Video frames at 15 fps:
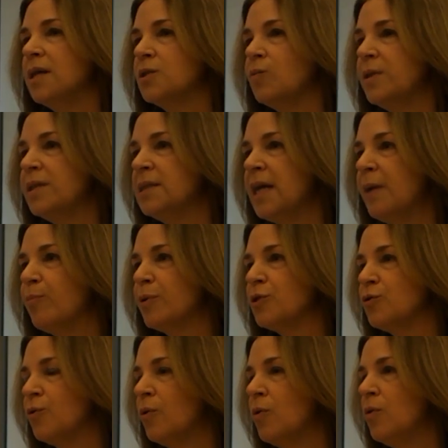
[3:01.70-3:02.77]
as with state
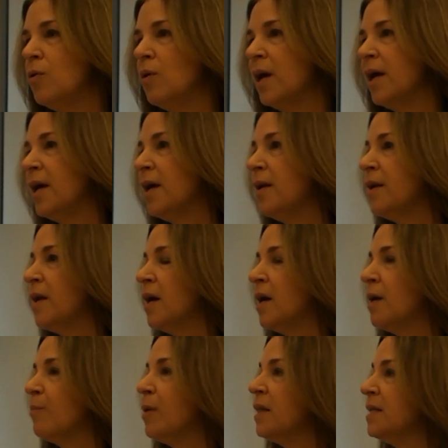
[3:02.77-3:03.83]
patrol and
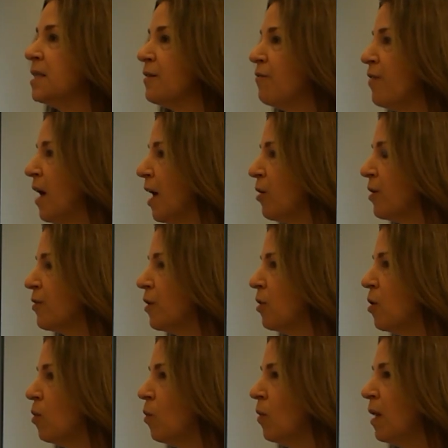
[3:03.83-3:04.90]
police and fire at the
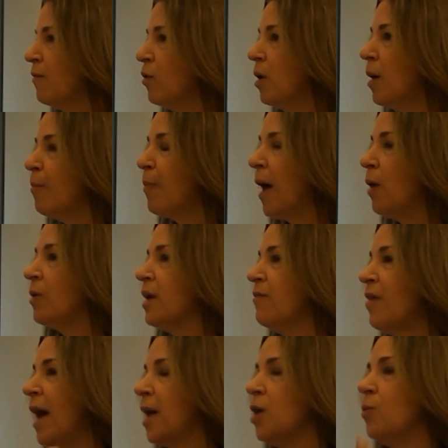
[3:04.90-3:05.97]
local level about
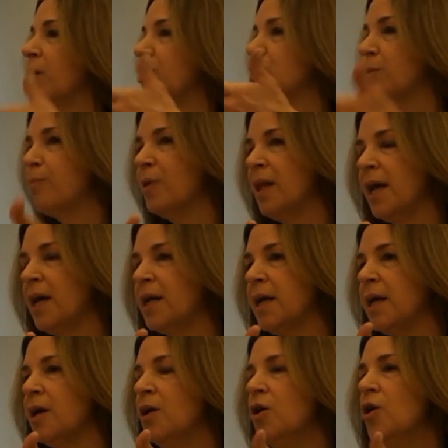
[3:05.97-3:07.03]
evacuation
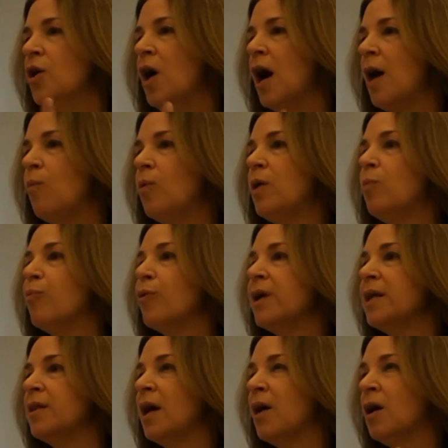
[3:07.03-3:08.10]
planning. We'll
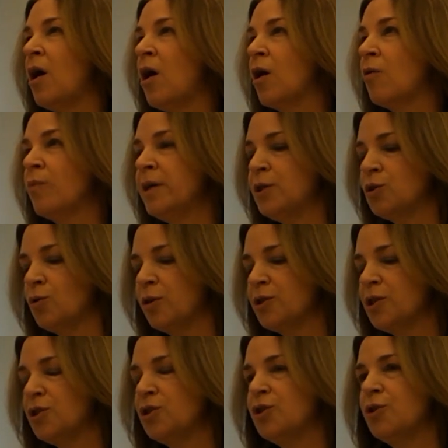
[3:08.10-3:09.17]
bring our
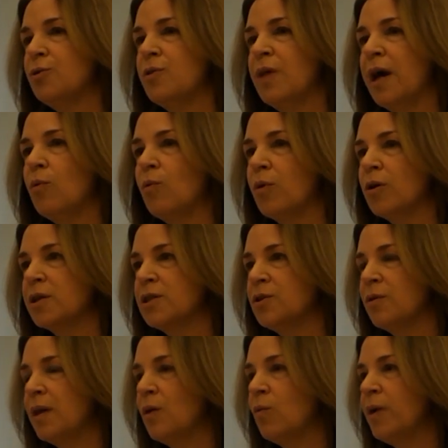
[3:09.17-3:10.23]
resources to that work
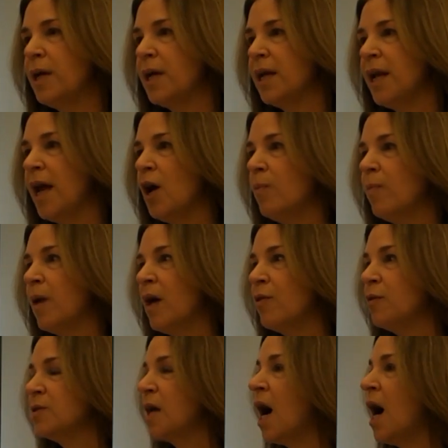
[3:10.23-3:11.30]
so that we can help
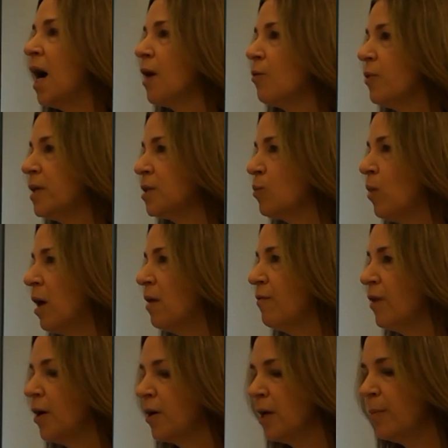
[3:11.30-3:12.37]
those high-risk
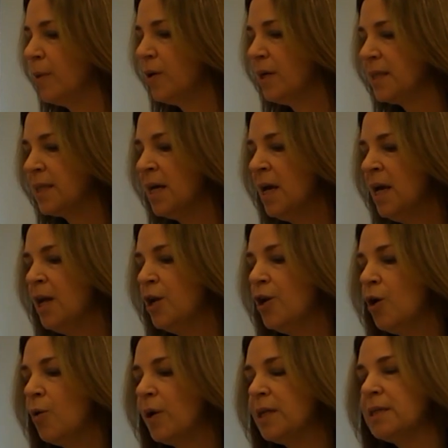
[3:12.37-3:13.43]
wildfire communities
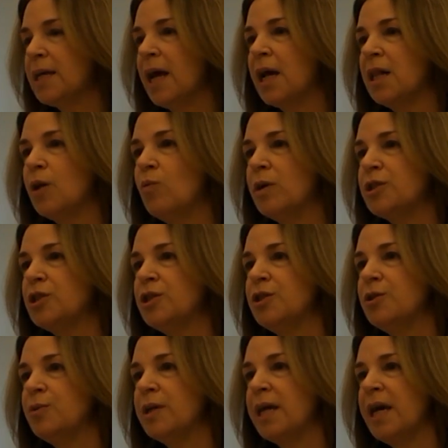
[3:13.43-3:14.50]
know exactly what to
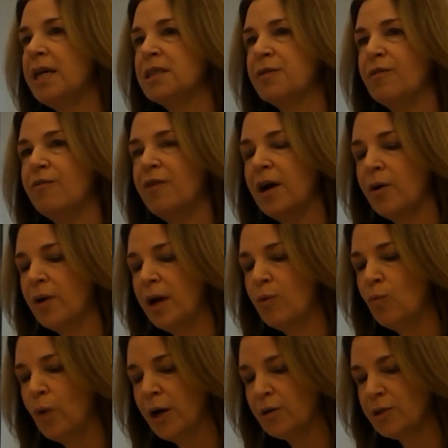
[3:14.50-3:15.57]
do in case of a fire
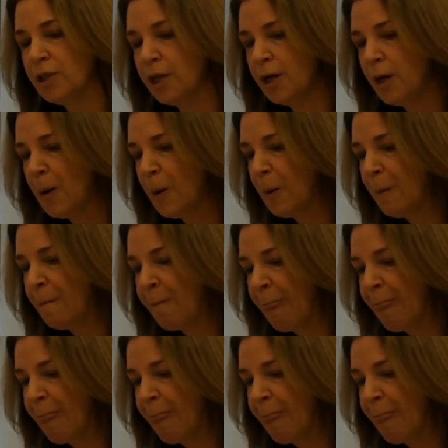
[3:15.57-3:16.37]
and where to go.